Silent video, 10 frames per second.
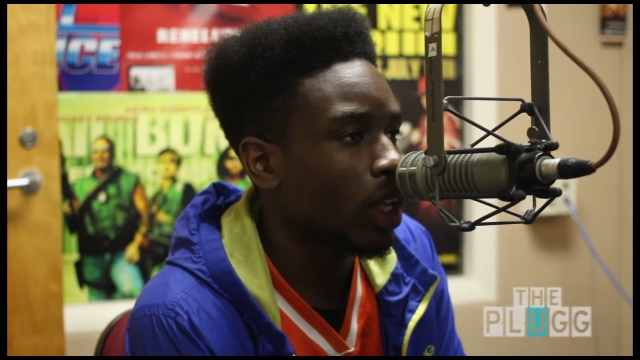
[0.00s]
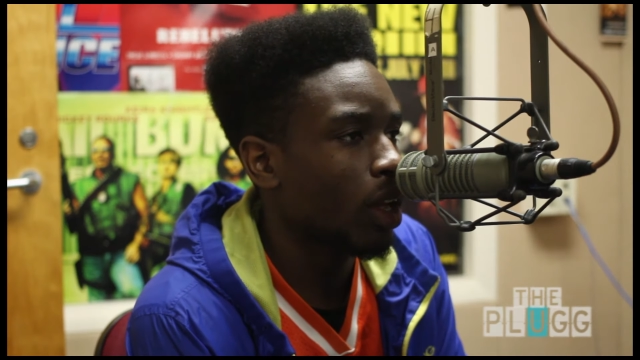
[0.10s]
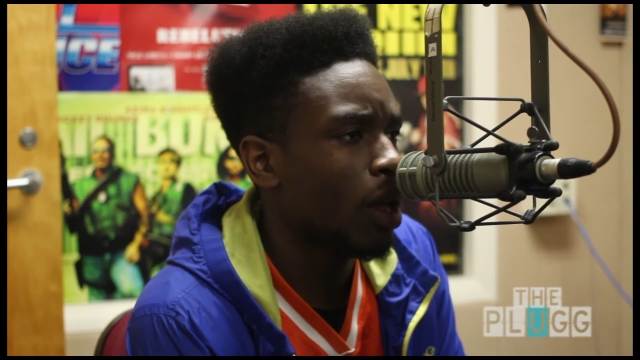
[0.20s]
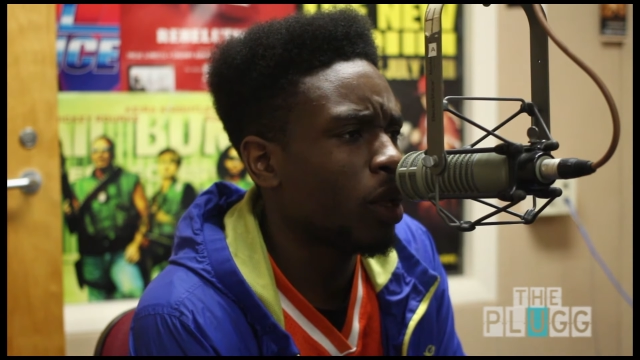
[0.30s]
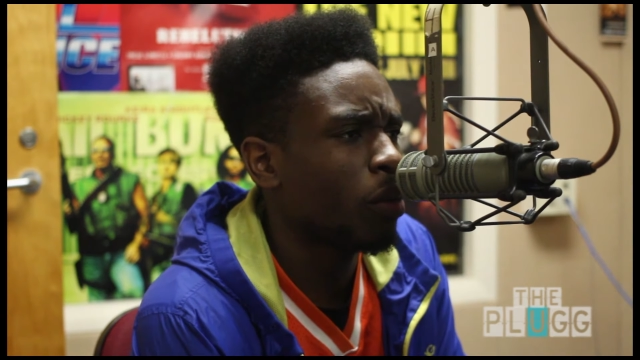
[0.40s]

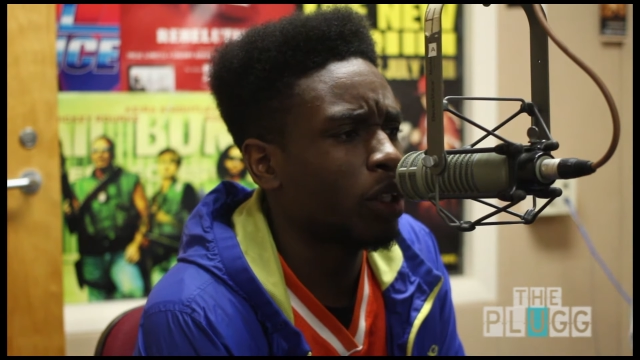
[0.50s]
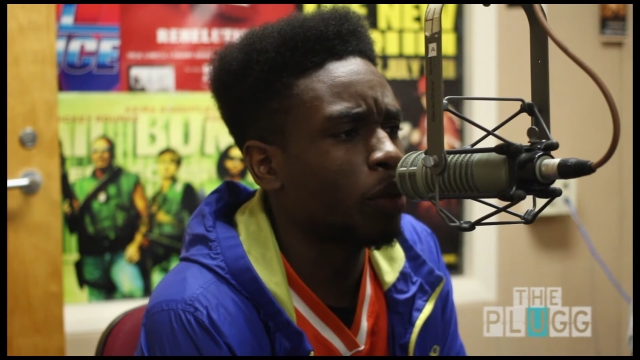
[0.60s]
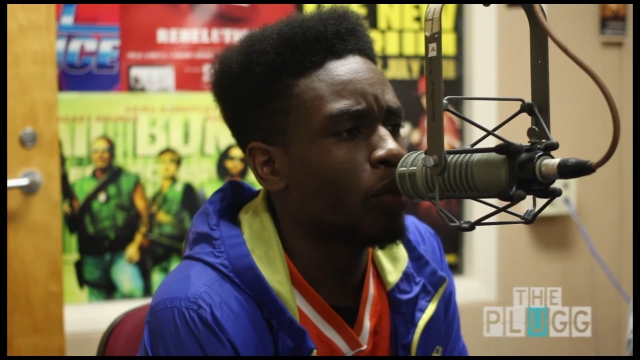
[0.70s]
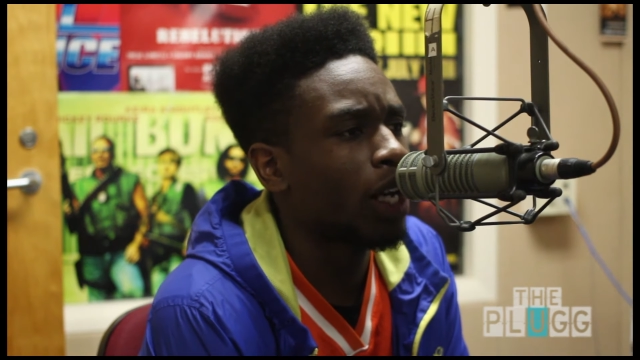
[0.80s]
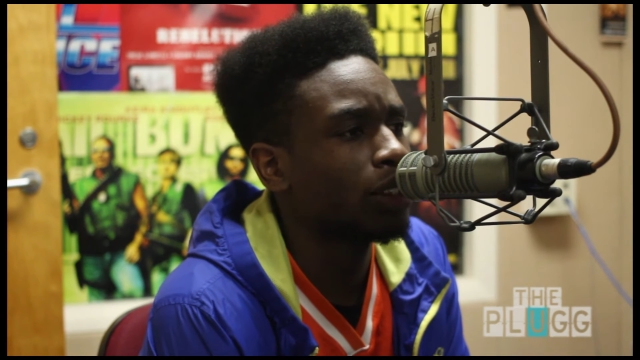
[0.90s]
I mean, but the
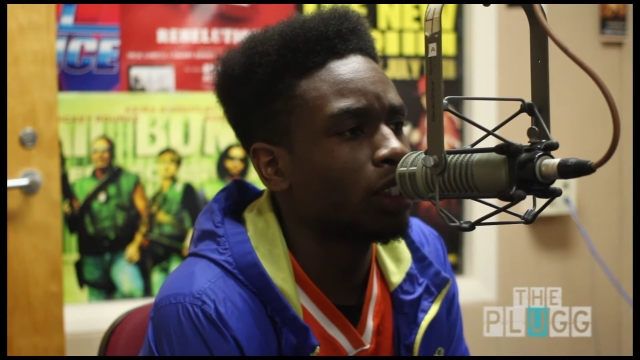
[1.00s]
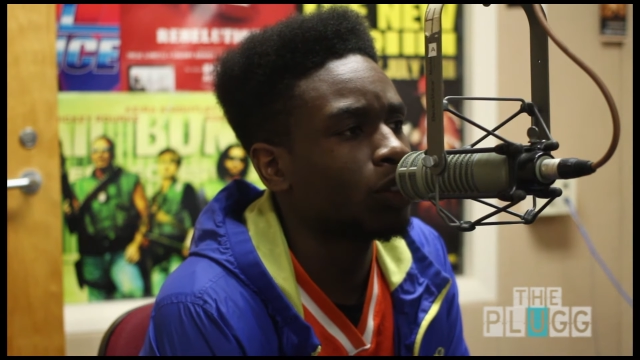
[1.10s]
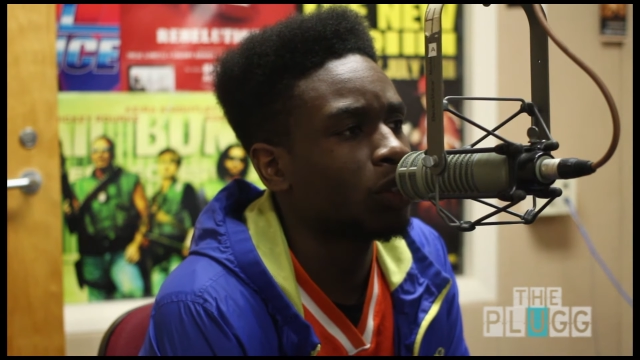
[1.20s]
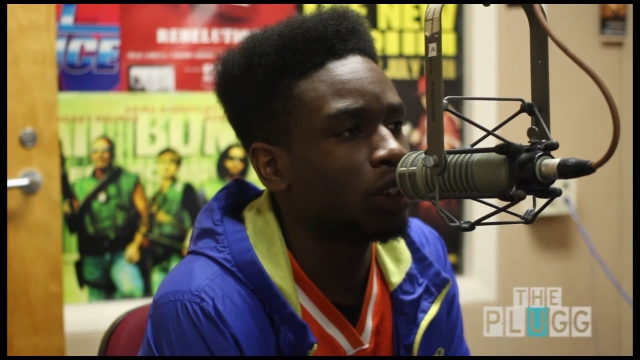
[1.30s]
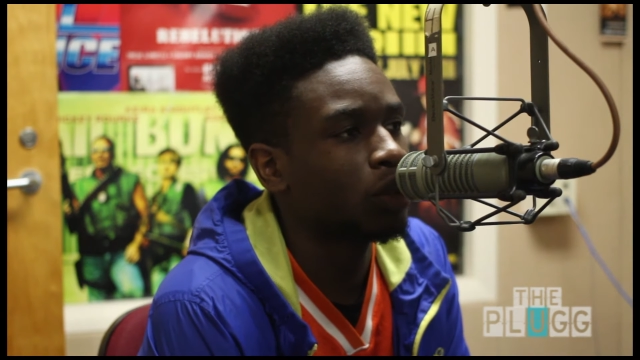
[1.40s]
process
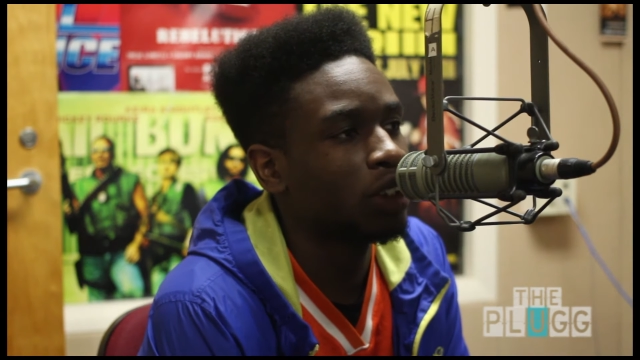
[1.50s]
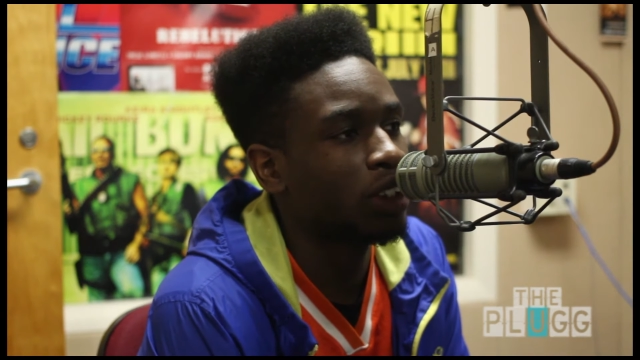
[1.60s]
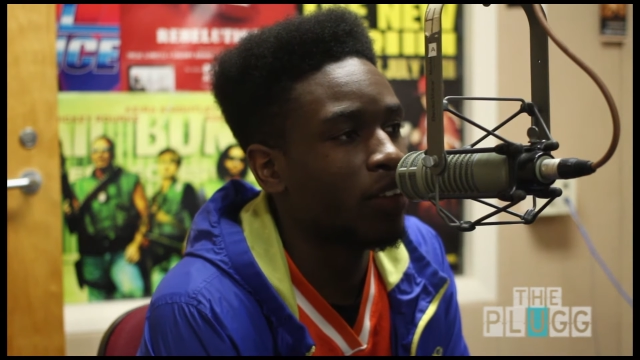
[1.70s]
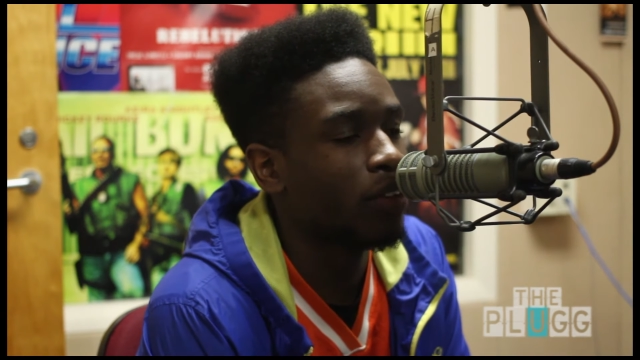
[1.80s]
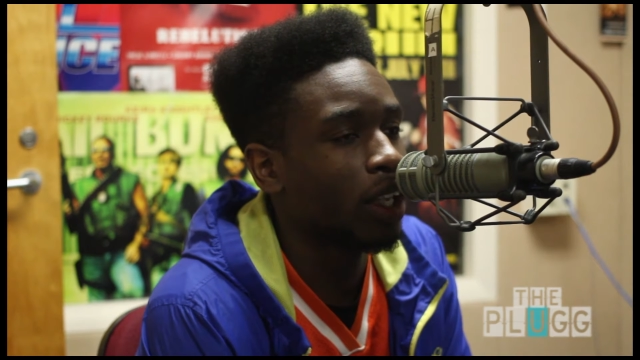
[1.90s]
was
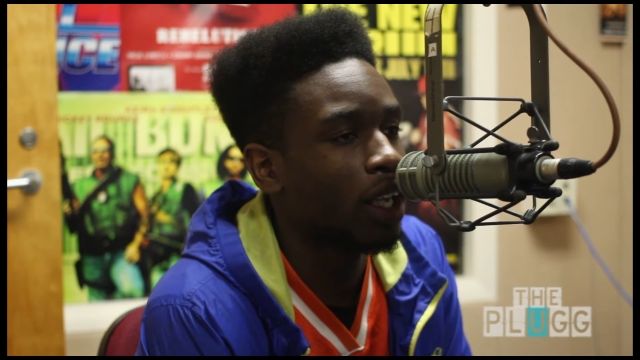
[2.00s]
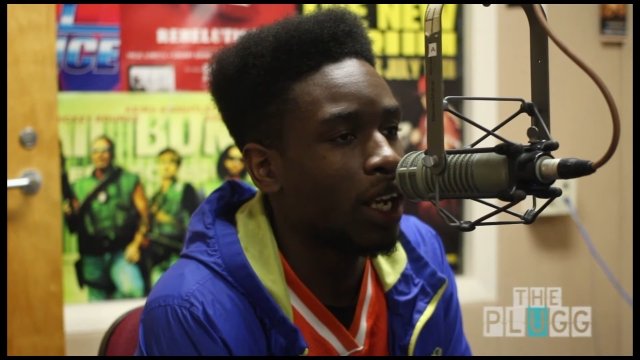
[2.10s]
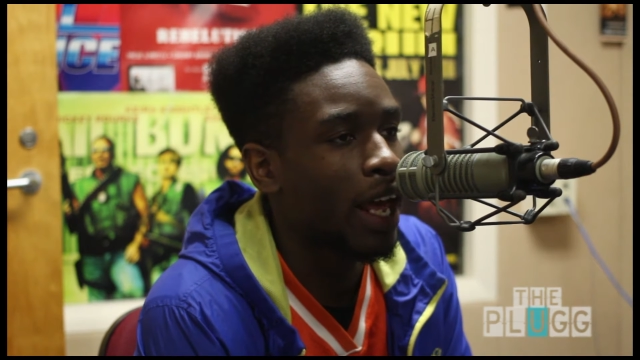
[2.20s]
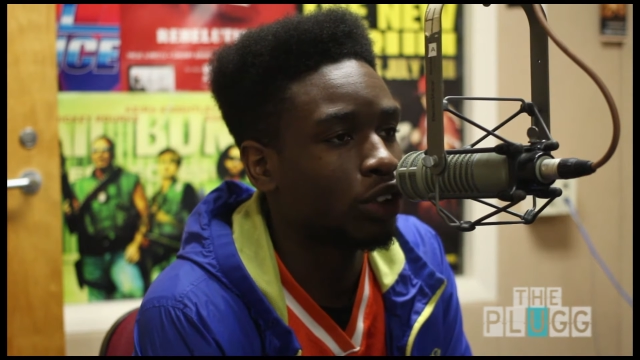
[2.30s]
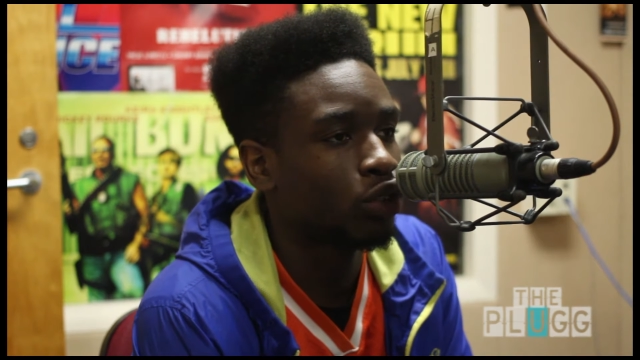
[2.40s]
definitely a
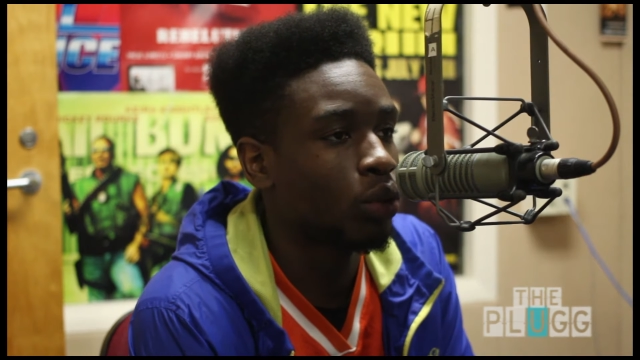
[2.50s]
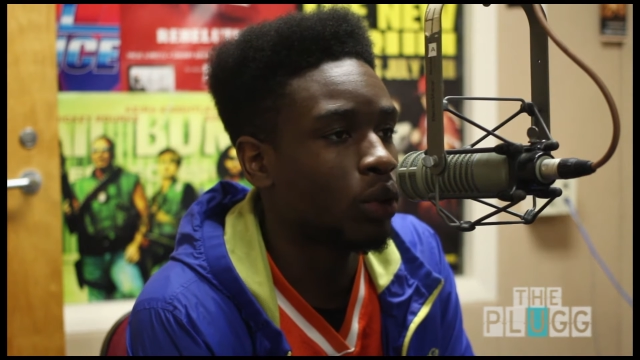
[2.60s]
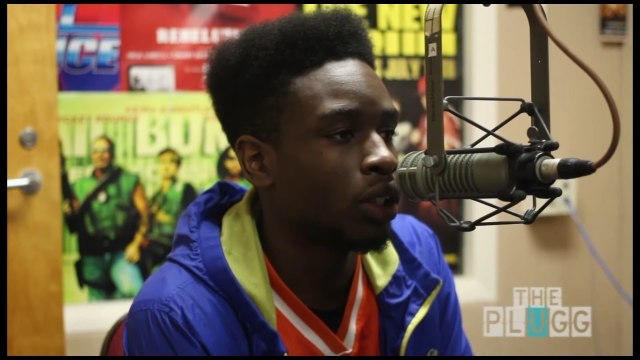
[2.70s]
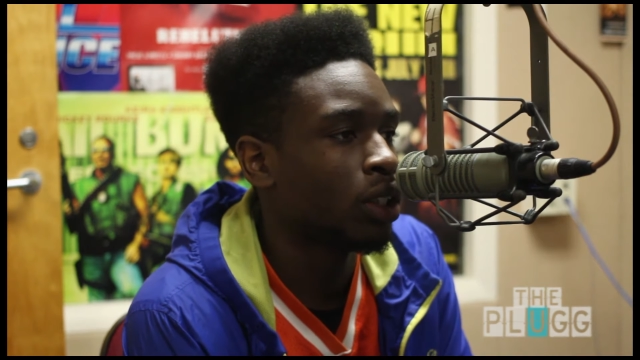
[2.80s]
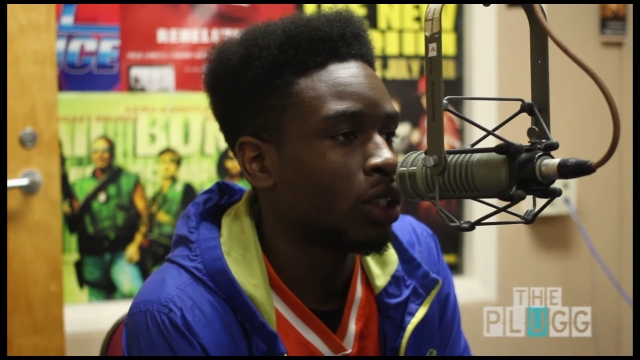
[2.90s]
natural one,